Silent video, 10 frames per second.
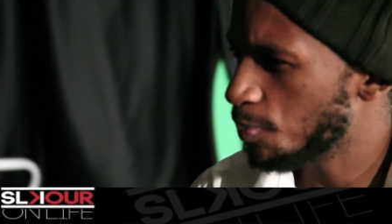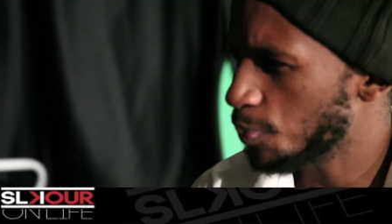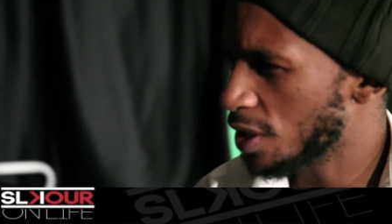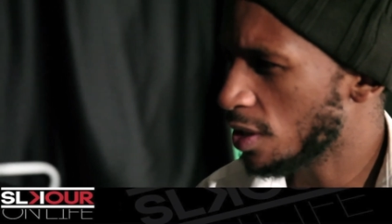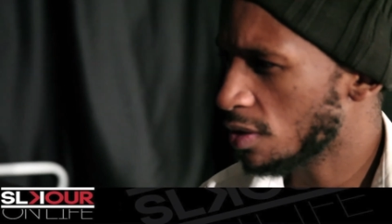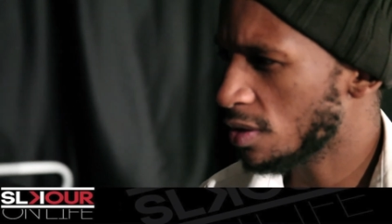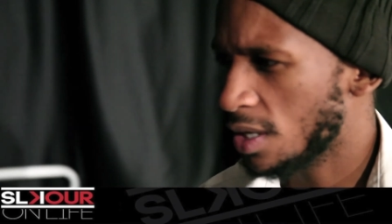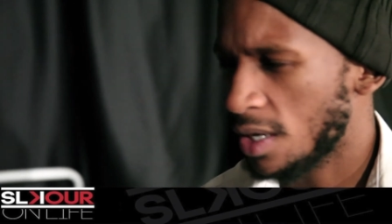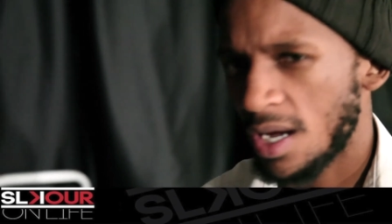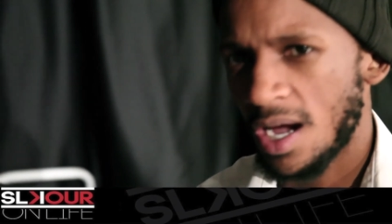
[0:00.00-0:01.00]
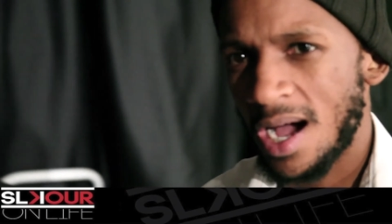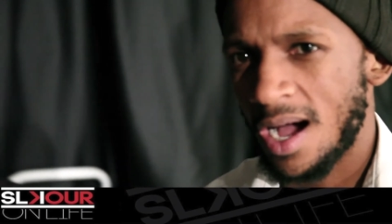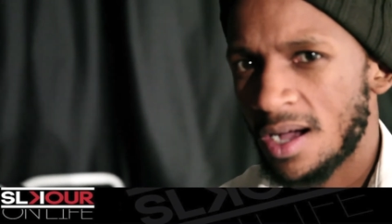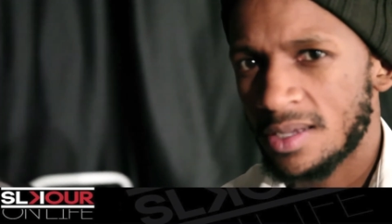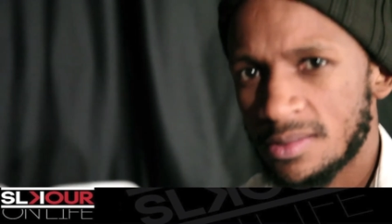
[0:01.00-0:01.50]
you
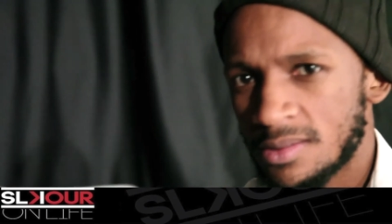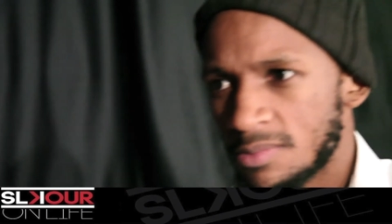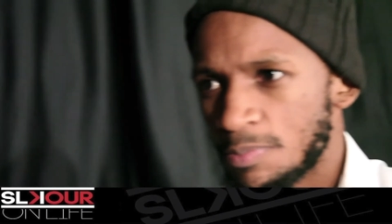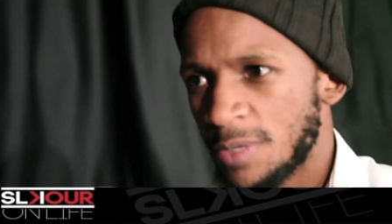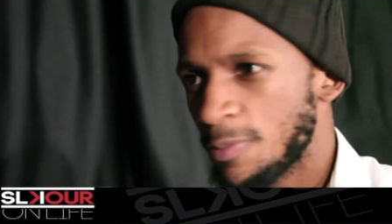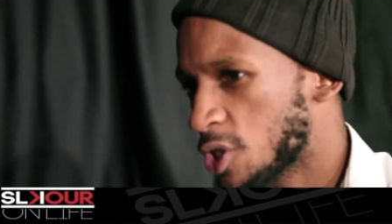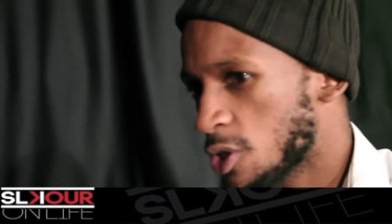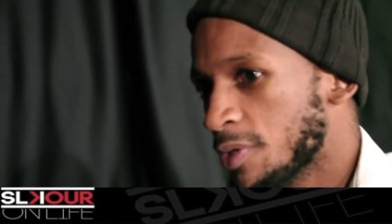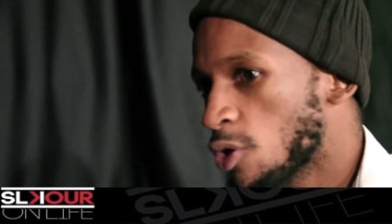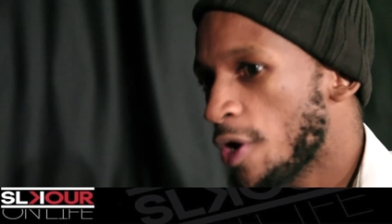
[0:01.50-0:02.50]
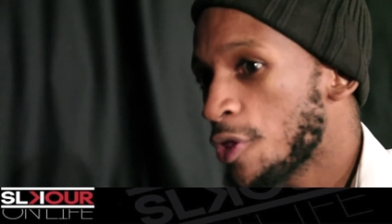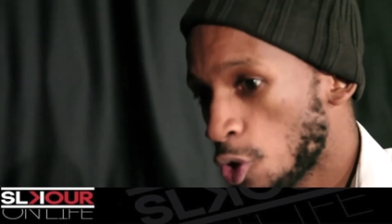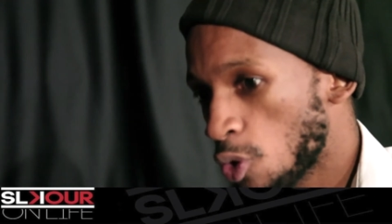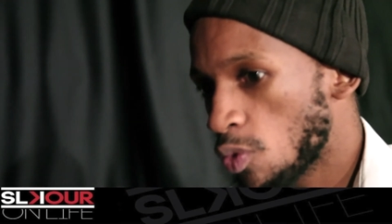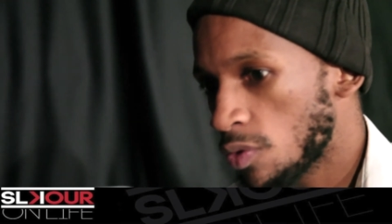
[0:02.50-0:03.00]
know? People shouldn't be going
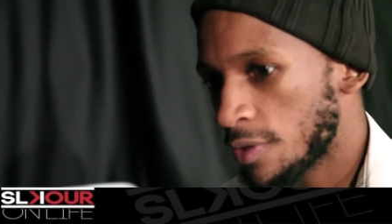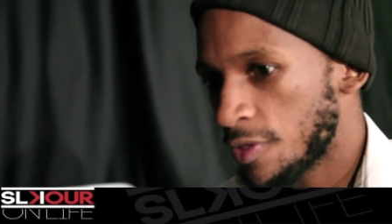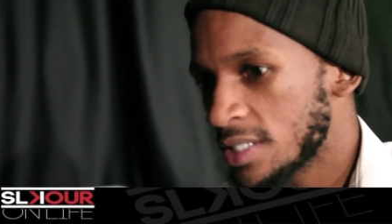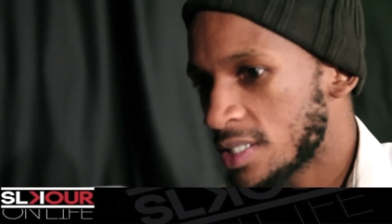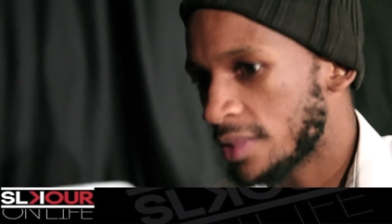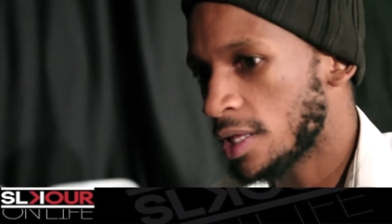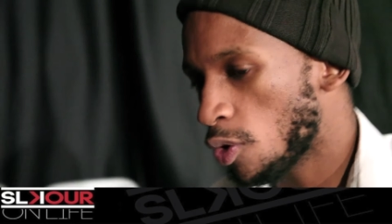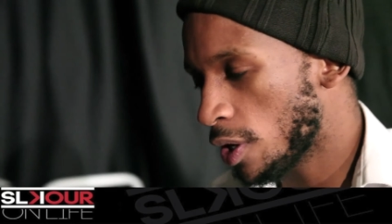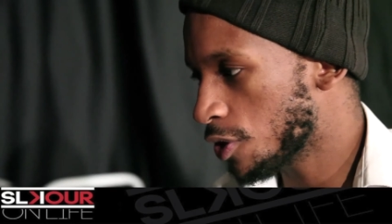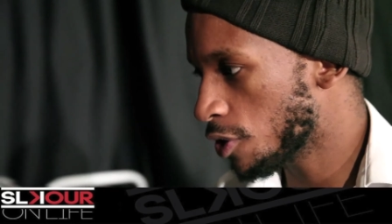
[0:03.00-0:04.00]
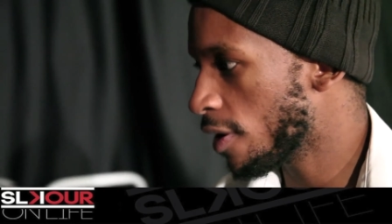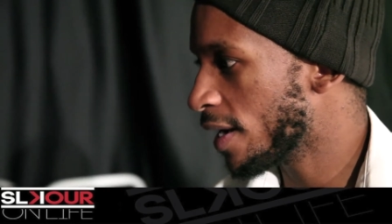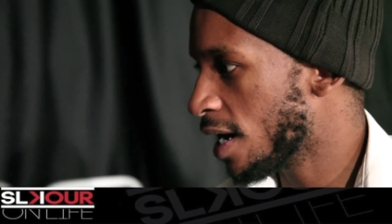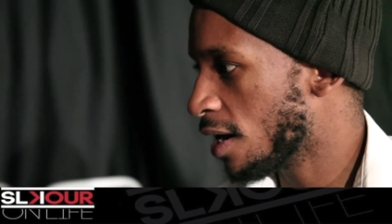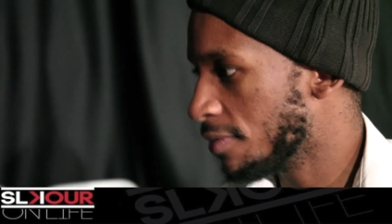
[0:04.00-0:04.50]
through the things that they're going through right
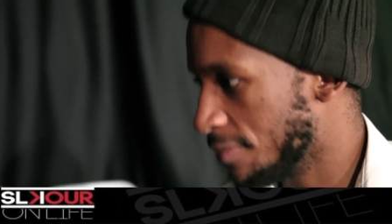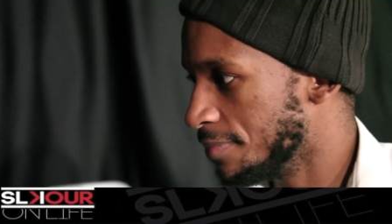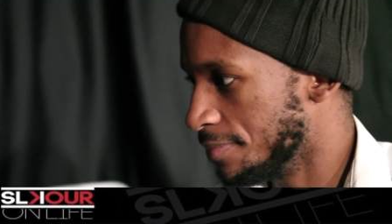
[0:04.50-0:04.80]
now.